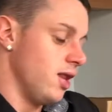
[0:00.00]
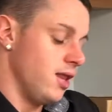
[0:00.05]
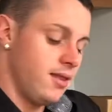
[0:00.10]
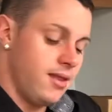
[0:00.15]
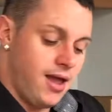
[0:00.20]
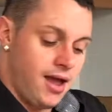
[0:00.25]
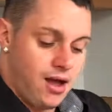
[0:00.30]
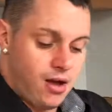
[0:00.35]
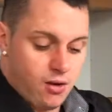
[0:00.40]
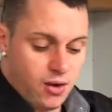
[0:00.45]

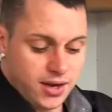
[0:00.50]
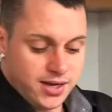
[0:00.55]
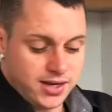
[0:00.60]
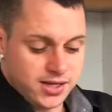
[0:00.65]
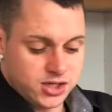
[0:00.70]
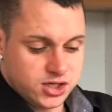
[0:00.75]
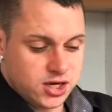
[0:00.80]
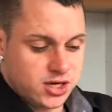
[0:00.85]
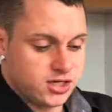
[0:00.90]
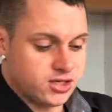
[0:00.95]
Now, I
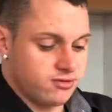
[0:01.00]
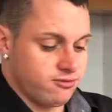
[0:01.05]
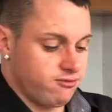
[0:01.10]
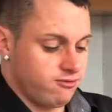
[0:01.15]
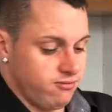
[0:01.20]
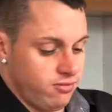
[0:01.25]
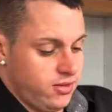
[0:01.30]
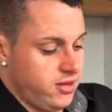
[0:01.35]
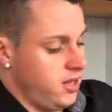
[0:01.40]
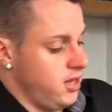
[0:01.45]
did change
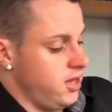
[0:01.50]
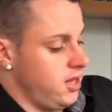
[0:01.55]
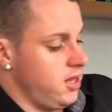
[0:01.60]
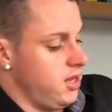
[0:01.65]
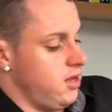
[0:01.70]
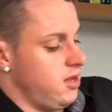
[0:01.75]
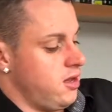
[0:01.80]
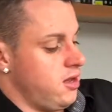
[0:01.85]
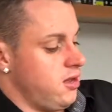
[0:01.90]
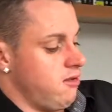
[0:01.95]

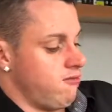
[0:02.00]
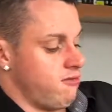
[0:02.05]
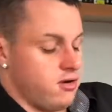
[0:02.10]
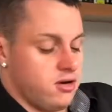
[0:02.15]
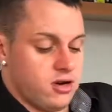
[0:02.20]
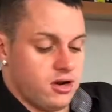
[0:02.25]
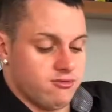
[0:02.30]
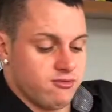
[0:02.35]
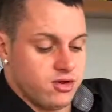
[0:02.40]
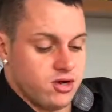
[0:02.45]
the
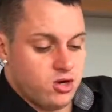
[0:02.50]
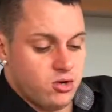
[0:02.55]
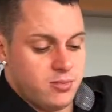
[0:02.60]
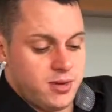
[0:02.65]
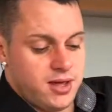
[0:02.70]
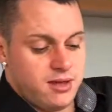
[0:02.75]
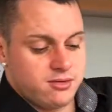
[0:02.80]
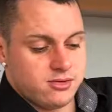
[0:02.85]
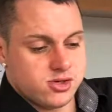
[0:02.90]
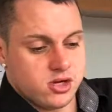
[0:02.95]
front cover a little
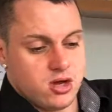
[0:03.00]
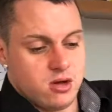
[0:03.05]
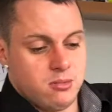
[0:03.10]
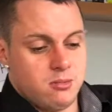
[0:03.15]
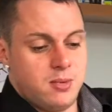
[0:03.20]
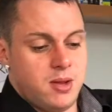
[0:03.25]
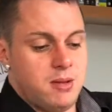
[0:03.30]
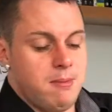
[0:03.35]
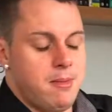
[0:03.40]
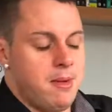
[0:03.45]
bit so it
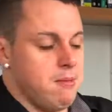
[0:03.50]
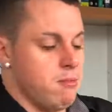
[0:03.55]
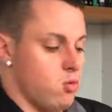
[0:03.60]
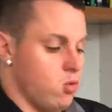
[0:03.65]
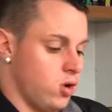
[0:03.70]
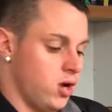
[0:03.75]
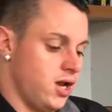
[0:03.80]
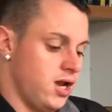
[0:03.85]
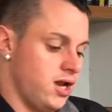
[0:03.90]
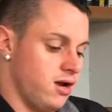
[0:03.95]
would be a bit
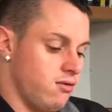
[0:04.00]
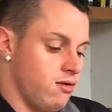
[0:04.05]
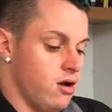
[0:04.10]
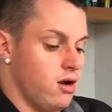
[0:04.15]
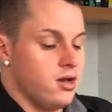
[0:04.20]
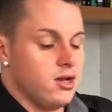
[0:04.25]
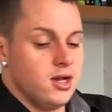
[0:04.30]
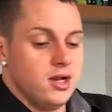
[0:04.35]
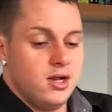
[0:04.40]
more clearer,